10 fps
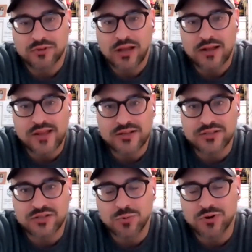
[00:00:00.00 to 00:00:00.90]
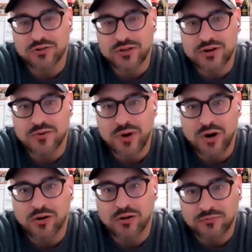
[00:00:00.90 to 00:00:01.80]
that's a 200-liter
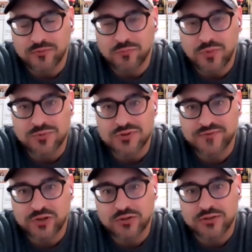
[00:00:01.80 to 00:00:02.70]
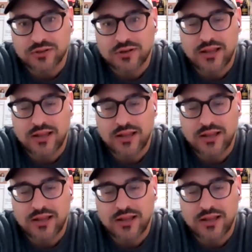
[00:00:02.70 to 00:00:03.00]
barrel when it was filled,